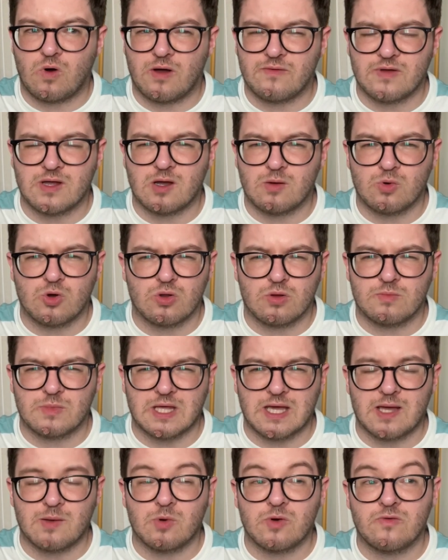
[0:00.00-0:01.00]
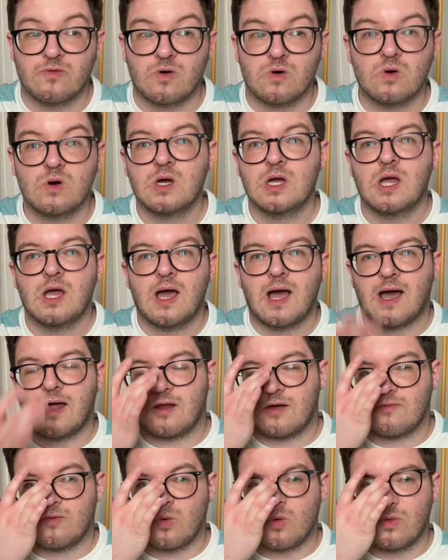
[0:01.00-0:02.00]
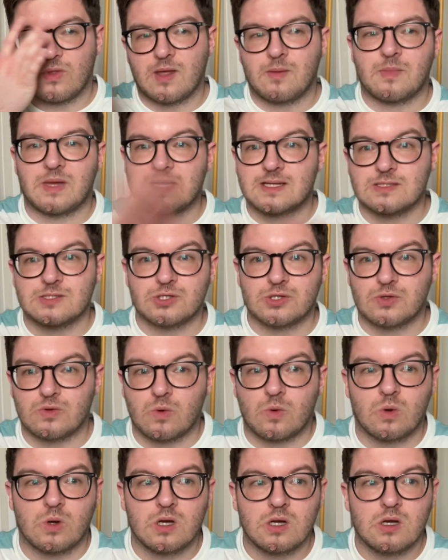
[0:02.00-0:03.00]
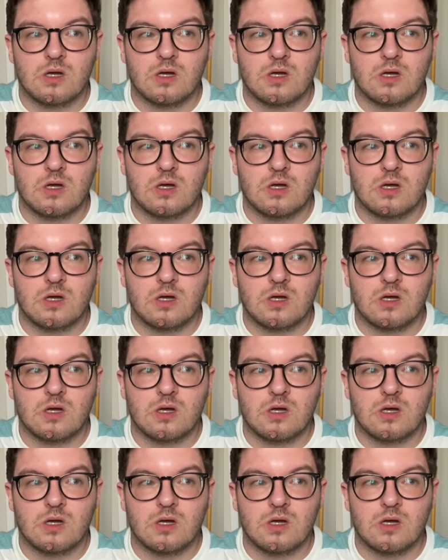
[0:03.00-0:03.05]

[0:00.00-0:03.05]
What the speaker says: I think I bought them the year before. And I've worn them into,